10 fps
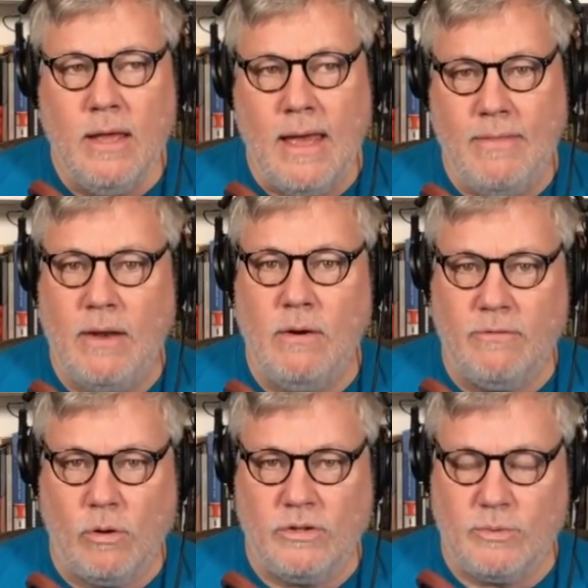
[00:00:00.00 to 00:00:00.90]
and then of
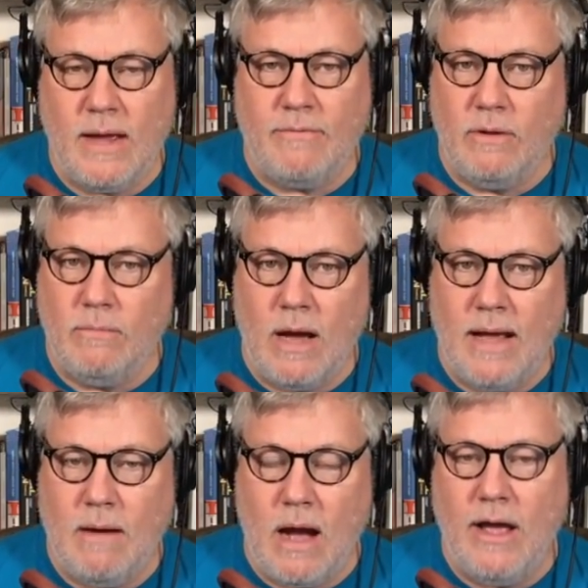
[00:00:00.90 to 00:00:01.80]
course we have the
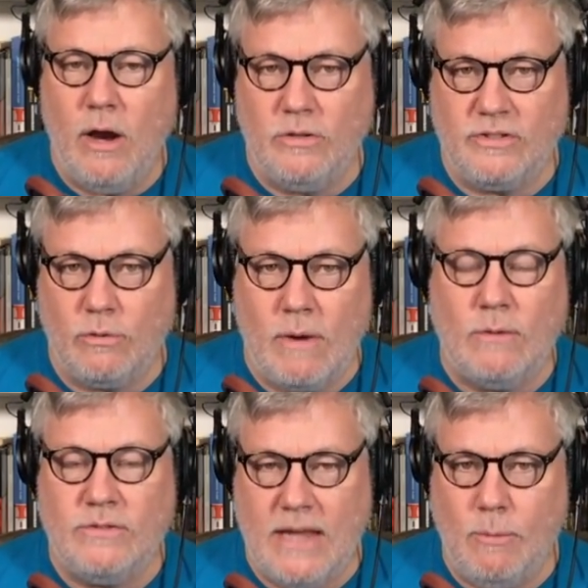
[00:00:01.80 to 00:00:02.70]
i, I host the
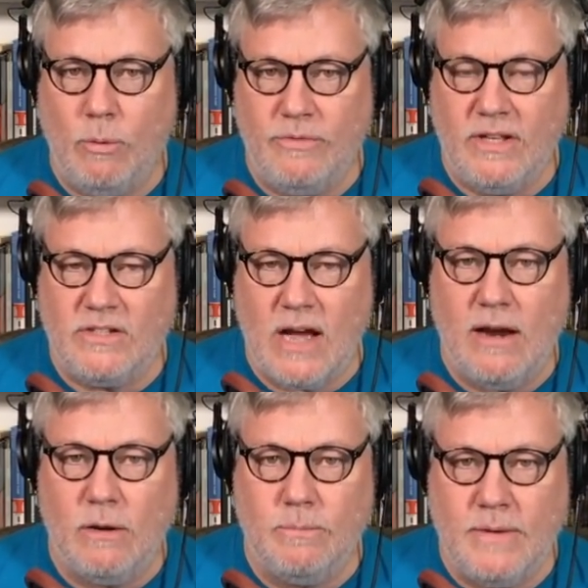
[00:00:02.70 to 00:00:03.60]
roundtable with the
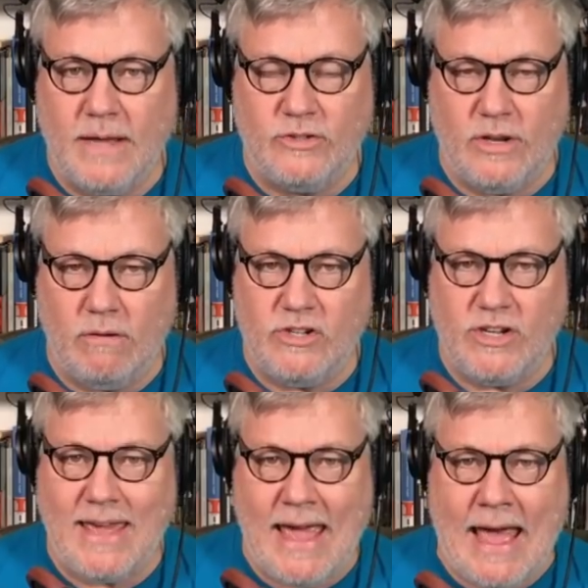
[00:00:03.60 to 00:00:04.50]
entire next
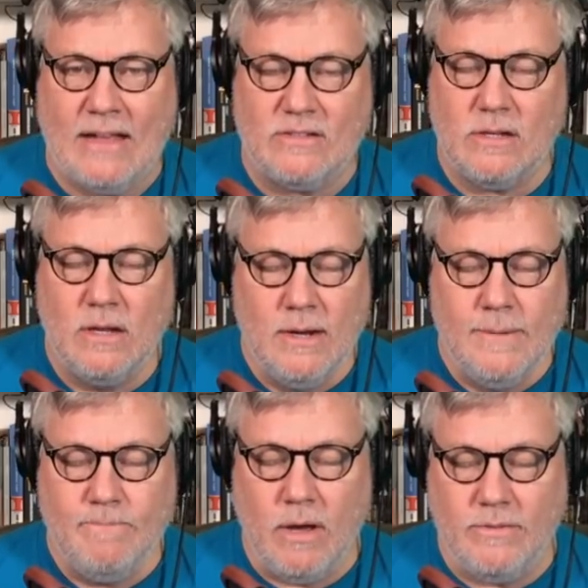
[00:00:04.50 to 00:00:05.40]
generation cast
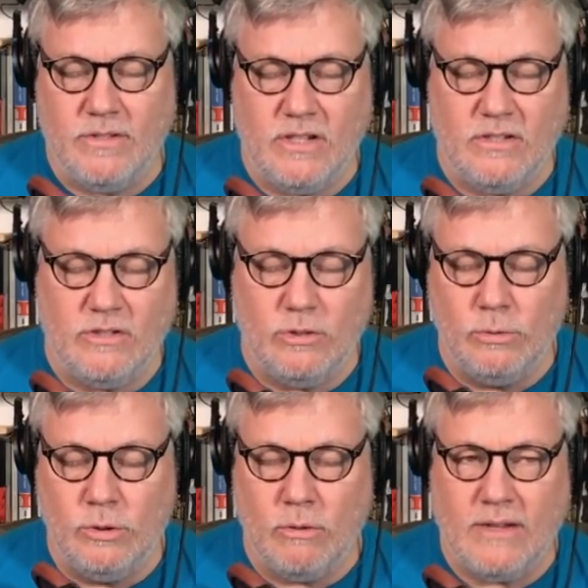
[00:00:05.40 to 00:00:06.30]
on the season two
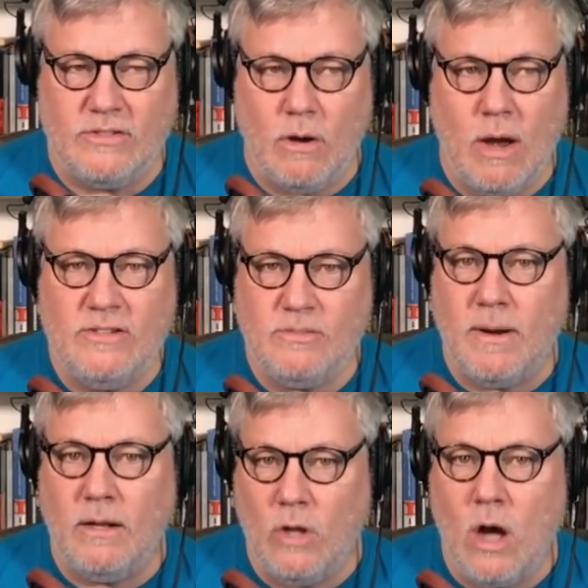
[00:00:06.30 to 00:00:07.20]
blu-ray so i
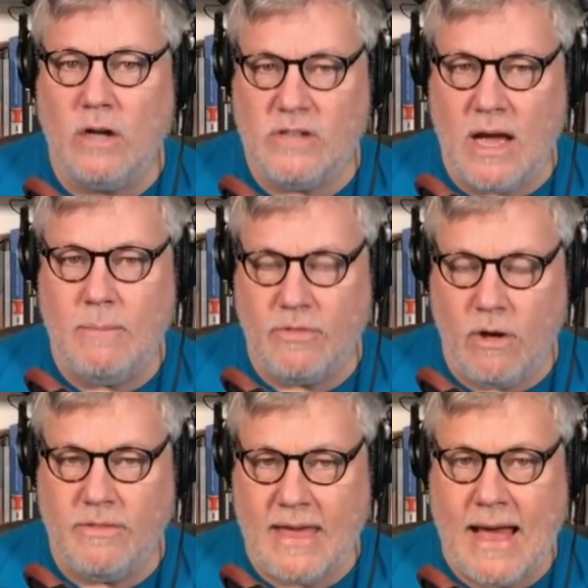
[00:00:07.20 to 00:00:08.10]
spent a long time with
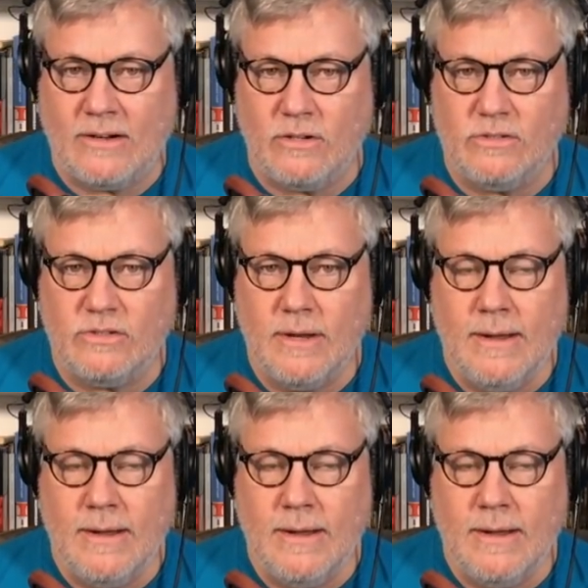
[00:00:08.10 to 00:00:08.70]
all the actors